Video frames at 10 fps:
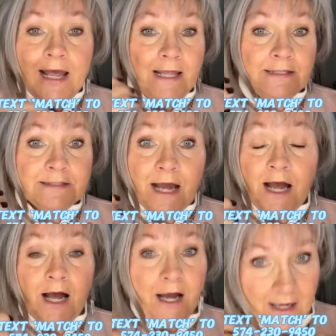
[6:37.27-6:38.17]
And
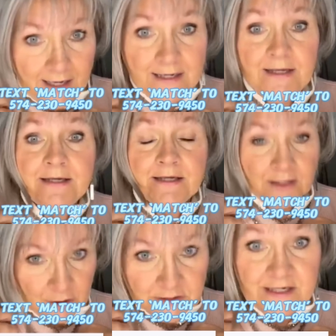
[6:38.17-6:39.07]
I
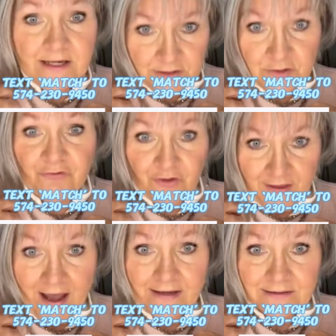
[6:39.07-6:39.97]
can attest for
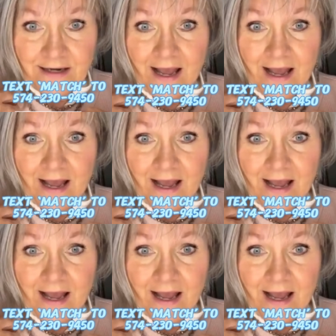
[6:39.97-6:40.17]
that.